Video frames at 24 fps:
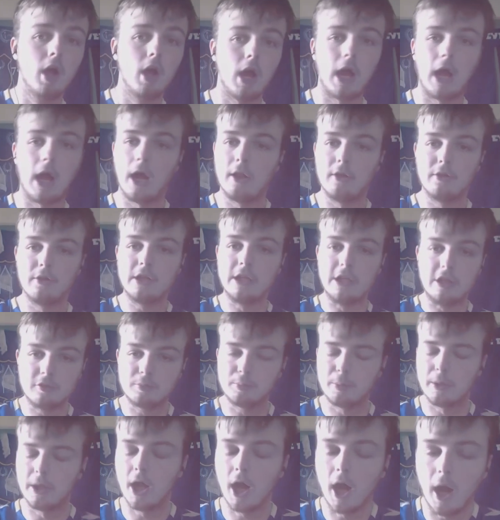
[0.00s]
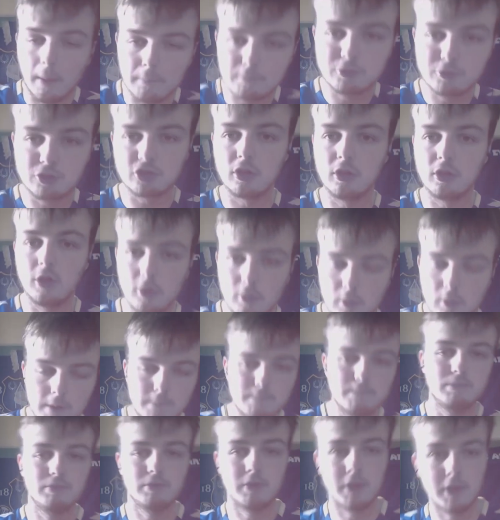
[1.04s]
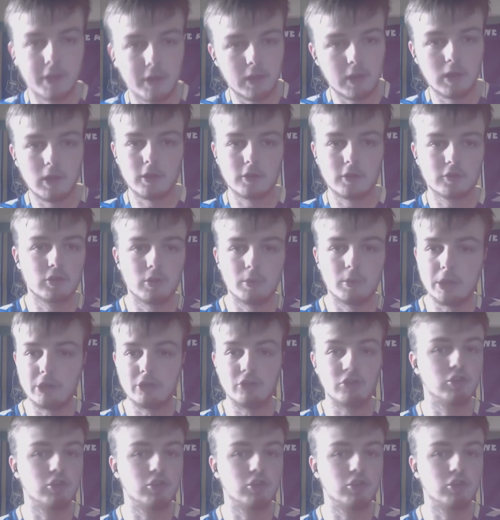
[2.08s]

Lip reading: And he's been absolutely brilliant the last few weeks.